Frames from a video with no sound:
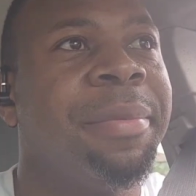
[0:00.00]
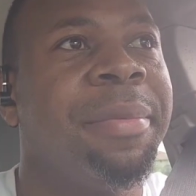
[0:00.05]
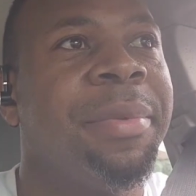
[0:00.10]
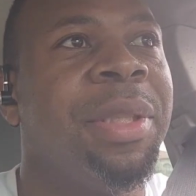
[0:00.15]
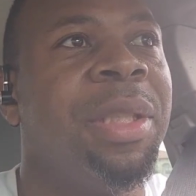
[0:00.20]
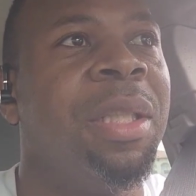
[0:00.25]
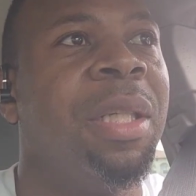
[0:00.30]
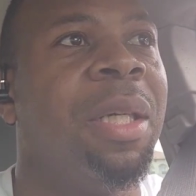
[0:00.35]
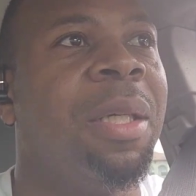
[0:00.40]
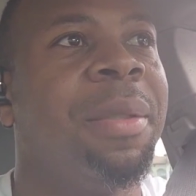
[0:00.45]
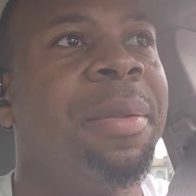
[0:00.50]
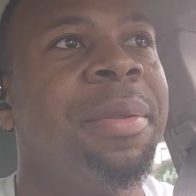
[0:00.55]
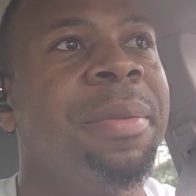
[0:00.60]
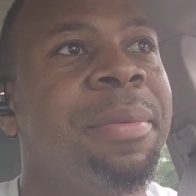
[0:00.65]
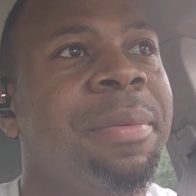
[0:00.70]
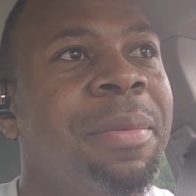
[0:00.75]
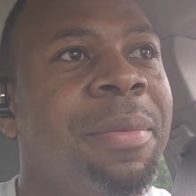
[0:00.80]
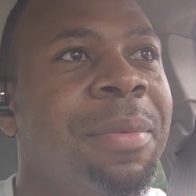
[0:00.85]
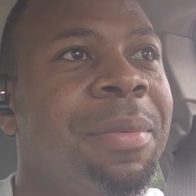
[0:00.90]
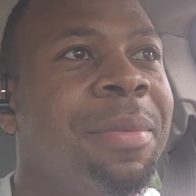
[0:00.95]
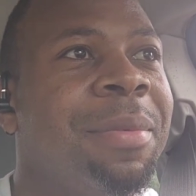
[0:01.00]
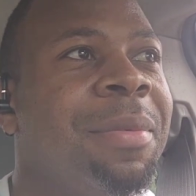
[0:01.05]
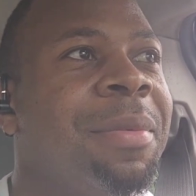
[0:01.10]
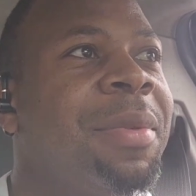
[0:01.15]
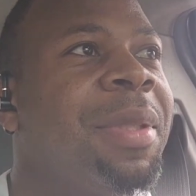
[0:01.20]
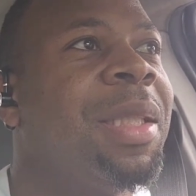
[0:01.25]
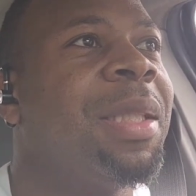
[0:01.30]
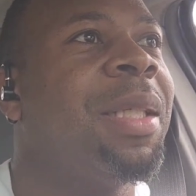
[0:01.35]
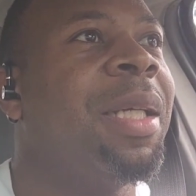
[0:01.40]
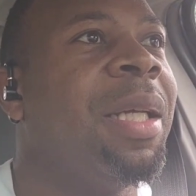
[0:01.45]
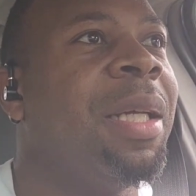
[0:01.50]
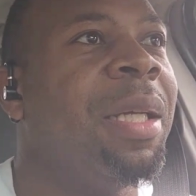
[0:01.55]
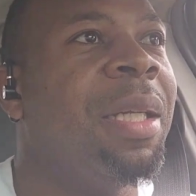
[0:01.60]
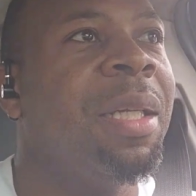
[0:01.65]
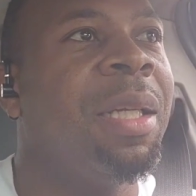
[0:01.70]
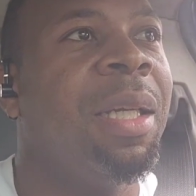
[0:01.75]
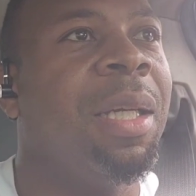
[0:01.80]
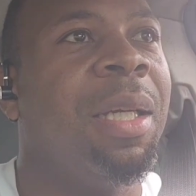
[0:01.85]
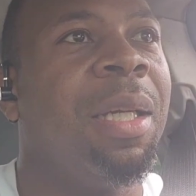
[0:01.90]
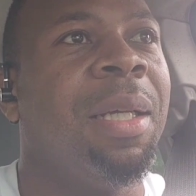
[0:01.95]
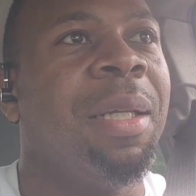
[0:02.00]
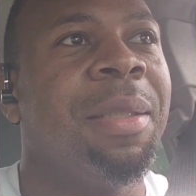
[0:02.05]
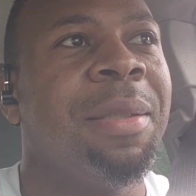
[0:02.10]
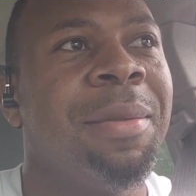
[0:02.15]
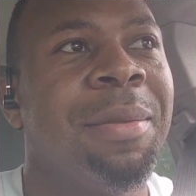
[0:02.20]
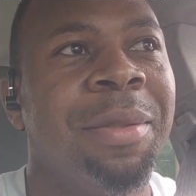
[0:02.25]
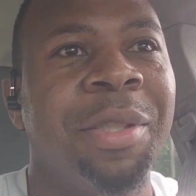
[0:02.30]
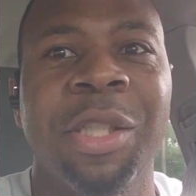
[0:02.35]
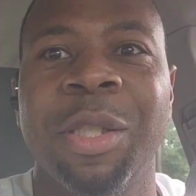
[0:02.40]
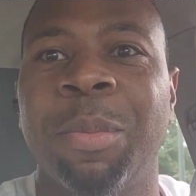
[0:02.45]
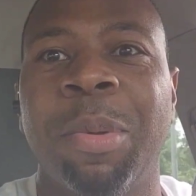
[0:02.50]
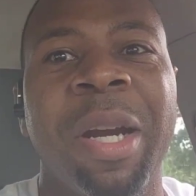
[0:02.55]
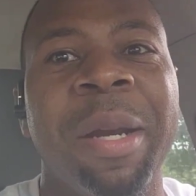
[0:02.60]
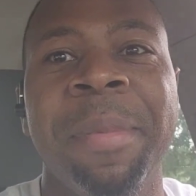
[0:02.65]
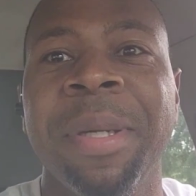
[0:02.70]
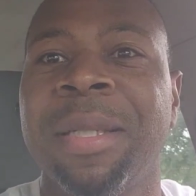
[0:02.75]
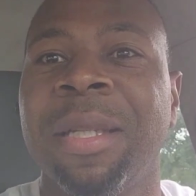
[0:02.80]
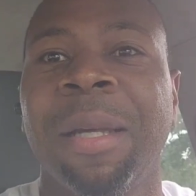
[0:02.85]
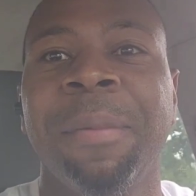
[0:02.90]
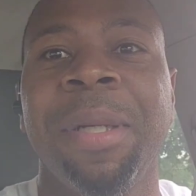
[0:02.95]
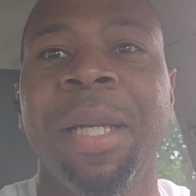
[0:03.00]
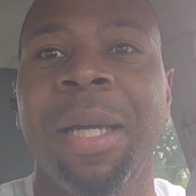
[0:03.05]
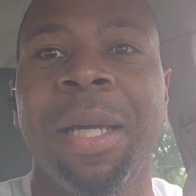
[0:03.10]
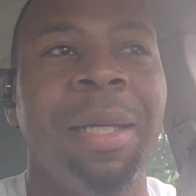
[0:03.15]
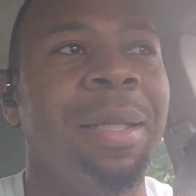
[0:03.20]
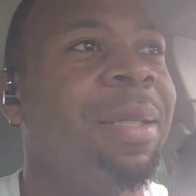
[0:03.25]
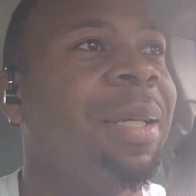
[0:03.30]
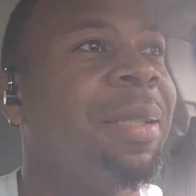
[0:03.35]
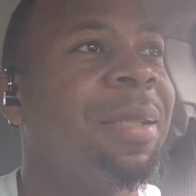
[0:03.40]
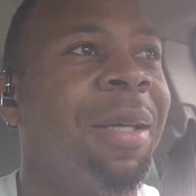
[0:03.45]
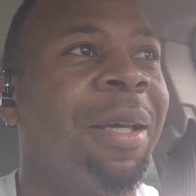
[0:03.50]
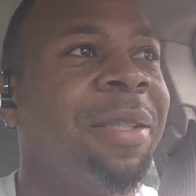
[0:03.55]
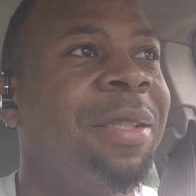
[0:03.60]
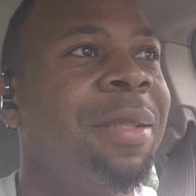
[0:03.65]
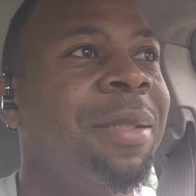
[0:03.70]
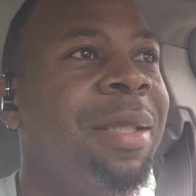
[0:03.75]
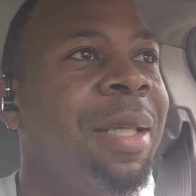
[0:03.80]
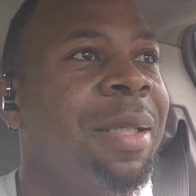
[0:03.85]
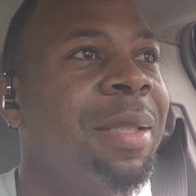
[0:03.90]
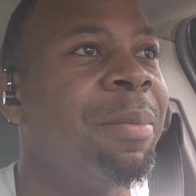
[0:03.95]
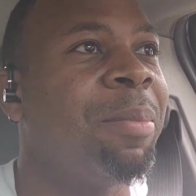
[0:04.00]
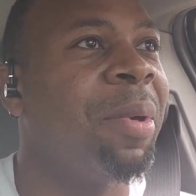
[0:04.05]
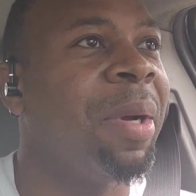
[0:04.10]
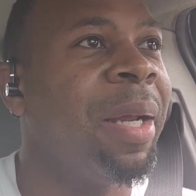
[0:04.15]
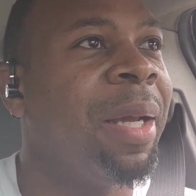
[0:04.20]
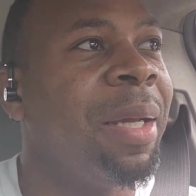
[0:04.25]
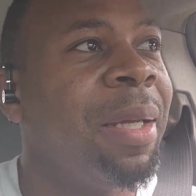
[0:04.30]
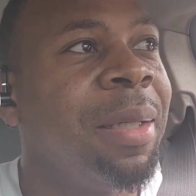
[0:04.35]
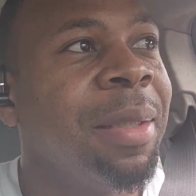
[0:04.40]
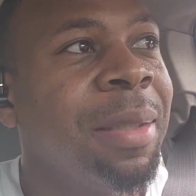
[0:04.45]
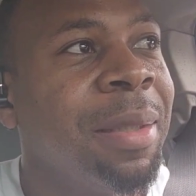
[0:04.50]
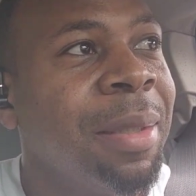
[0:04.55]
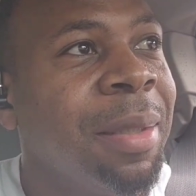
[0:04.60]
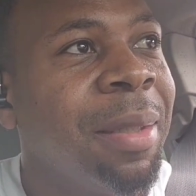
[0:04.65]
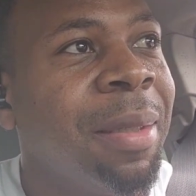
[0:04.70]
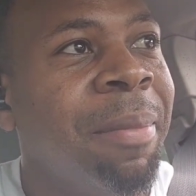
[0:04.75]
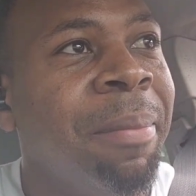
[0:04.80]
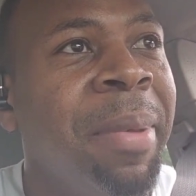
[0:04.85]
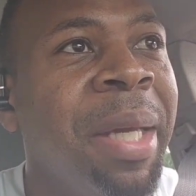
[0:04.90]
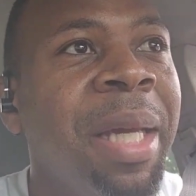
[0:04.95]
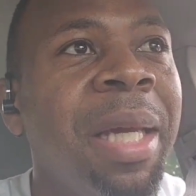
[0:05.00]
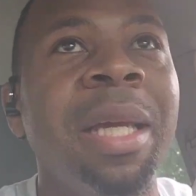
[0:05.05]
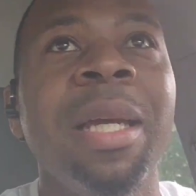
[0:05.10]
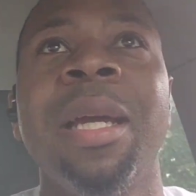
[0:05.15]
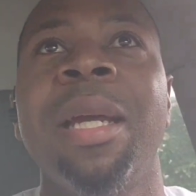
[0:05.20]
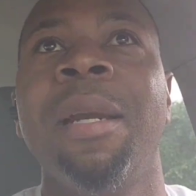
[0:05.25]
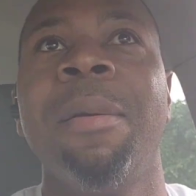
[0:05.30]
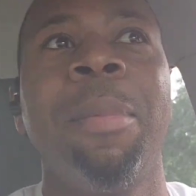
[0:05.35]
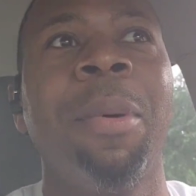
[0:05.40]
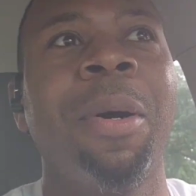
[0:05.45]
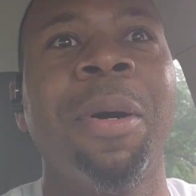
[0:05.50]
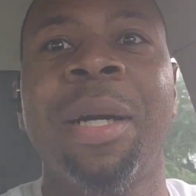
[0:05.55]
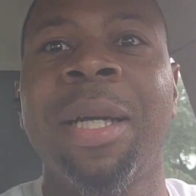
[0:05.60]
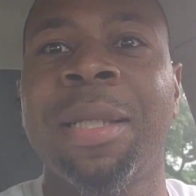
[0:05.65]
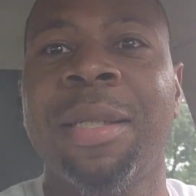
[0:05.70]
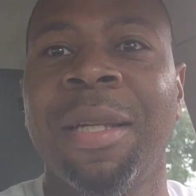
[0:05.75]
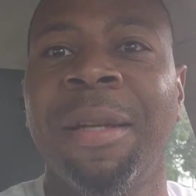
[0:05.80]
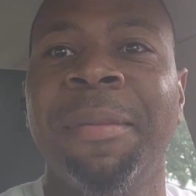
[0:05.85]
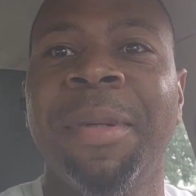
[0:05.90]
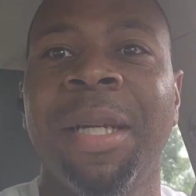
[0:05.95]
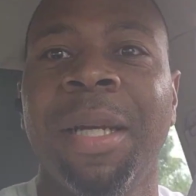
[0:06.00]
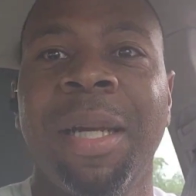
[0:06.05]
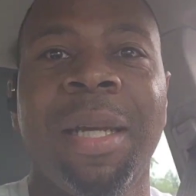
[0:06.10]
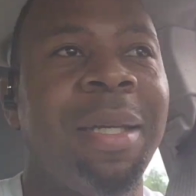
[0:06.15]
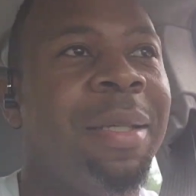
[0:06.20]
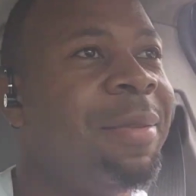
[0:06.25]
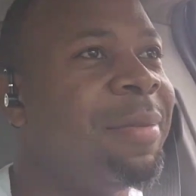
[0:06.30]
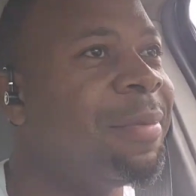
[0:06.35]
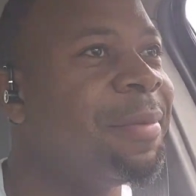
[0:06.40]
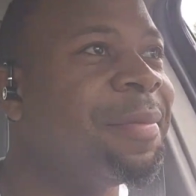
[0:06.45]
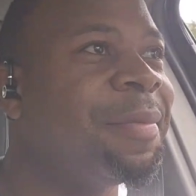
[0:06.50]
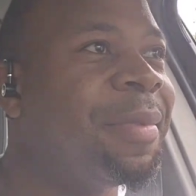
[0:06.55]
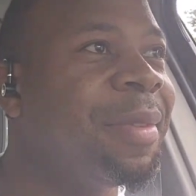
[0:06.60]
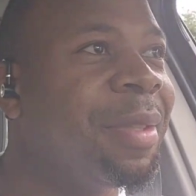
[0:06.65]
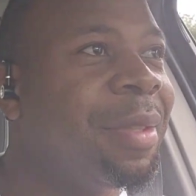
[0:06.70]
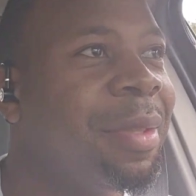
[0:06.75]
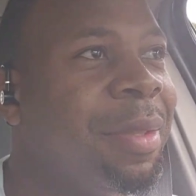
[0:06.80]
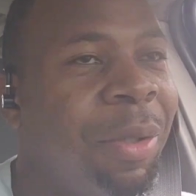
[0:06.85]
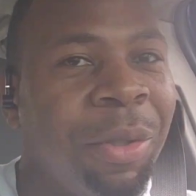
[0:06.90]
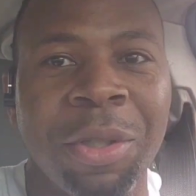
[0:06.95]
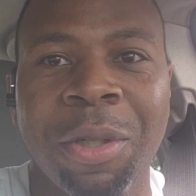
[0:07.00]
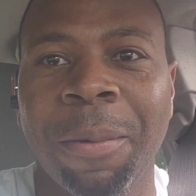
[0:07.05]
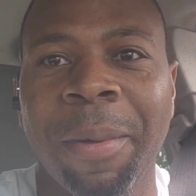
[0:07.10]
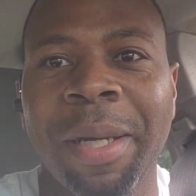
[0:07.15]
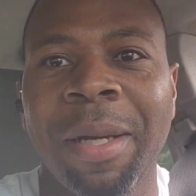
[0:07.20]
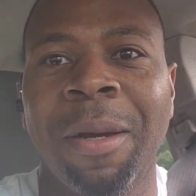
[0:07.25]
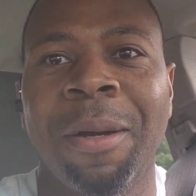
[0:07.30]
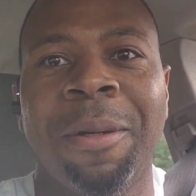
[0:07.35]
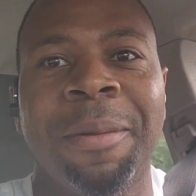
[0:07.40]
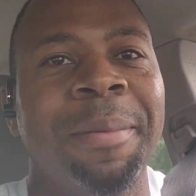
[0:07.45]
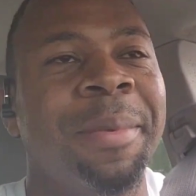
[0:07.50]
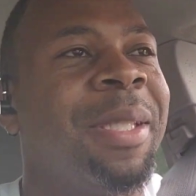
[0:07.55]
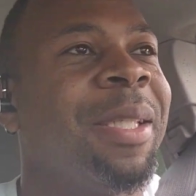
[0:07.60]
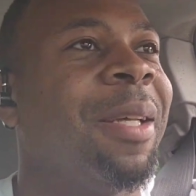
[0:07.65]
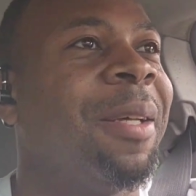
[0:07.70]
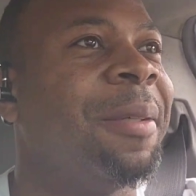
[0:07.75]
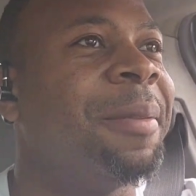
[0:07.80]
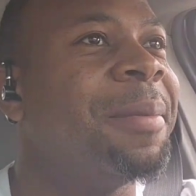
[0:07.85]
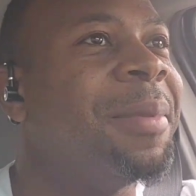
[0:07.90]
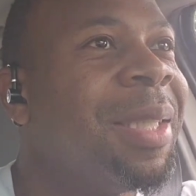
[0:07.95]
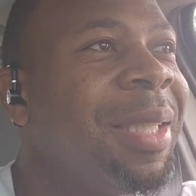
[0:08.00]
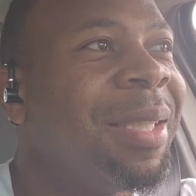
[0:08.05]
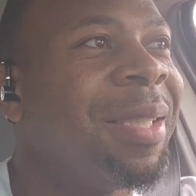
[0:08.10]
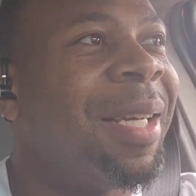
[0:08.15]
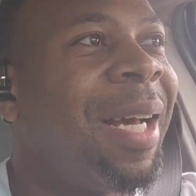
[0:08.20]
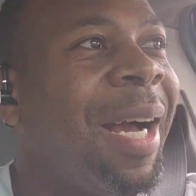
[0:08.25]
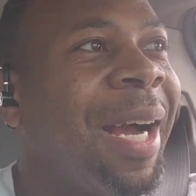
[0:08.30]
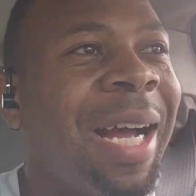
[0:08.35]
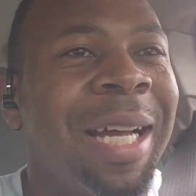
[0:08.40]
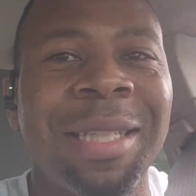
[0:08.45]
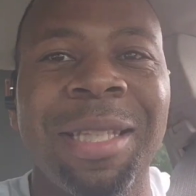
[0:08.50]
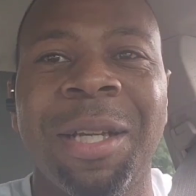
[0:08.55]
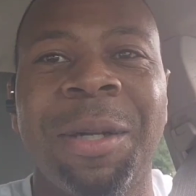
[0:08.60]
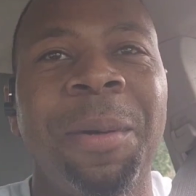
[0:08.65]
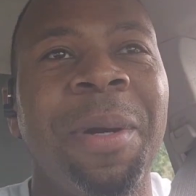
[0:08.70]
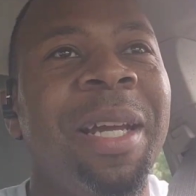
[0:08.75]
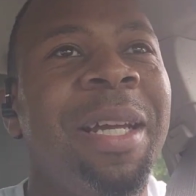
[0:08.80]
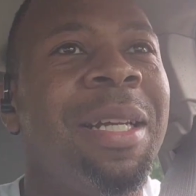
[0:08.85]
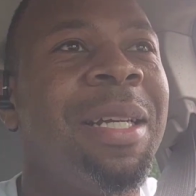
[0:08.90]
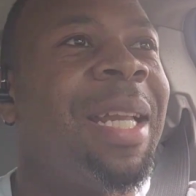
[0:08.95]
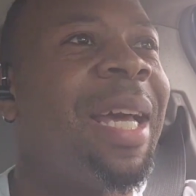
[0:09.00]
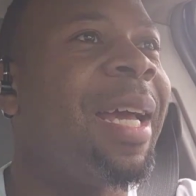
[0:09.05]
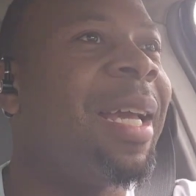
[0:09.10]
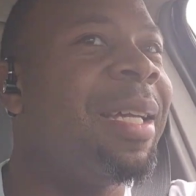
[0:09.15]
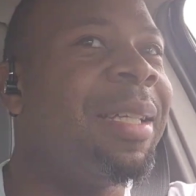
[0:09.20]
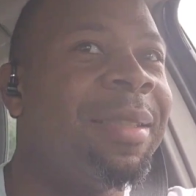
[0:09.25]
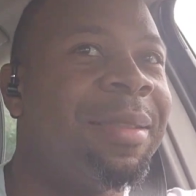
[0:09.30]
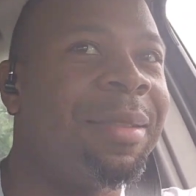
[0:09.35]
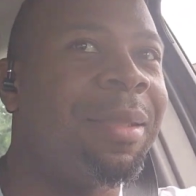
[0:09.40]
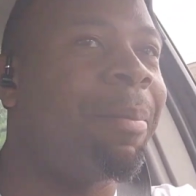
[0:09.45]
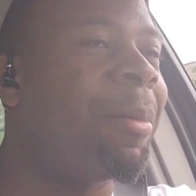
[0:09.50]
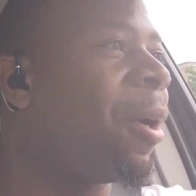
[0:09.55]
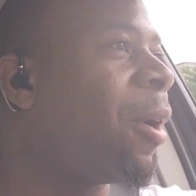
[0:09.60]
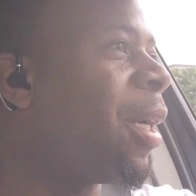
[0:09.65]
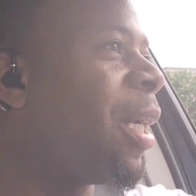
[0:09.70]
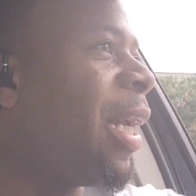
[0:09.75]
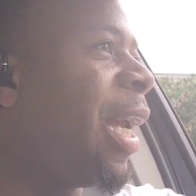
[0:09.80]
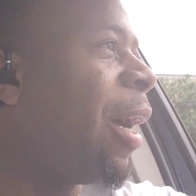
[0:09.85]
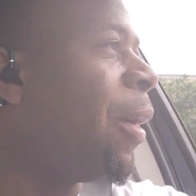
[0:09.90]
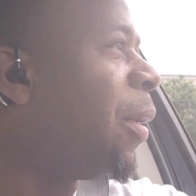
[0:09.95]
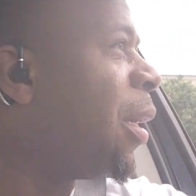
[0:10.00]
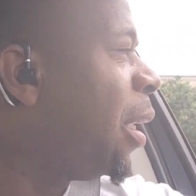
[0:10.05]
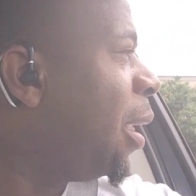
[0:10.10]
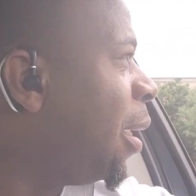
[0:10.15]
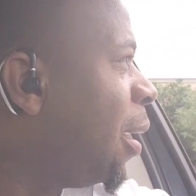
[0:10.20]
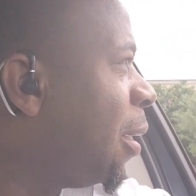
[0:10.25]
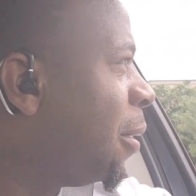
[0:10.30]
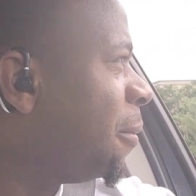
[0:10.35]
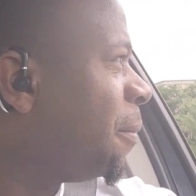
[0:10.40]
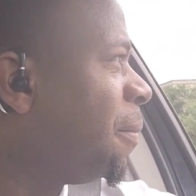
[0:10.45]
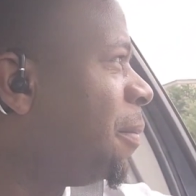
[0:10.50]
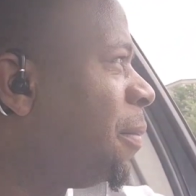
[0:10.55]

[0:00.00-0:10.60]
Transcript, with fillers: you know, and uh, just bring me something to eat. That's all she says. Bring me and the boys something to eat on your way home. So I got the green light. I'm already out here.